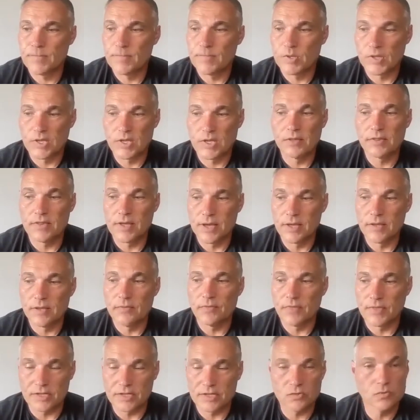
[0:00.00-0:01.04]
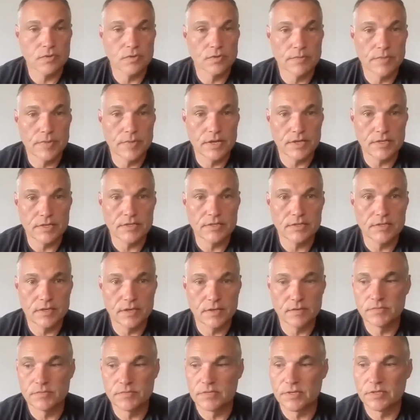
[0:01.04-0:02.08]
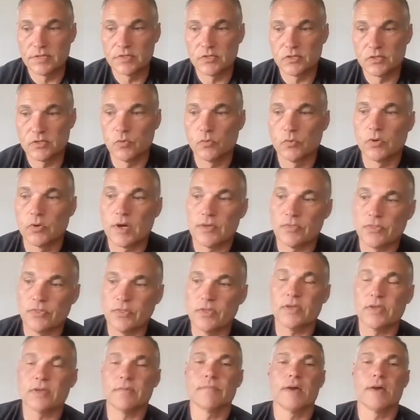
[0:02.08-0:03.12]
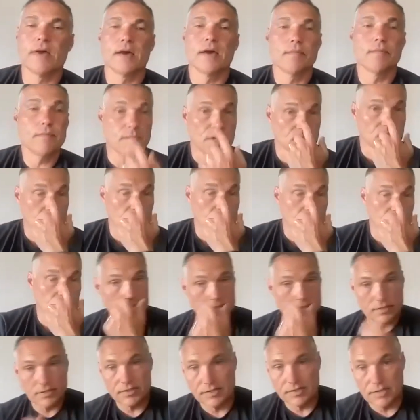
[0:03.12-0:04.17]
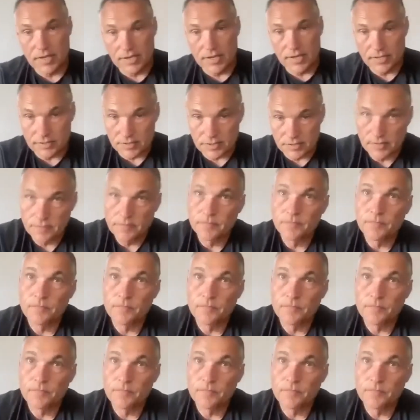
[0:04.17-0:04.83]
Again, that's where the money comes in. So when I think about measuring success,